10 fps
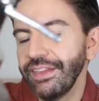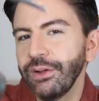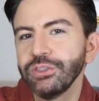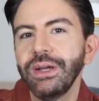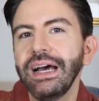They
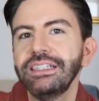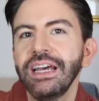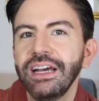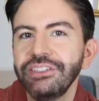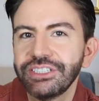also had
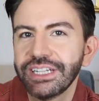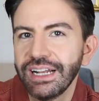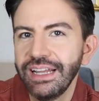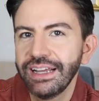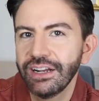just a
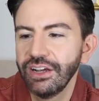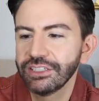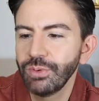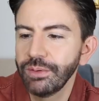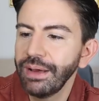clear
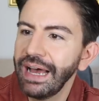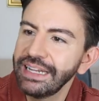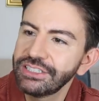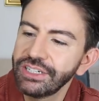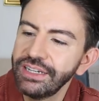glass one, but
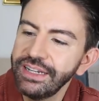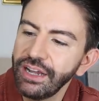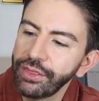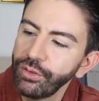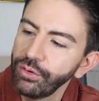actually
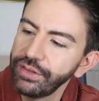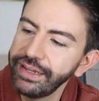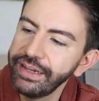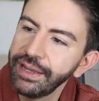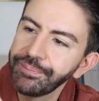I thought
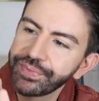the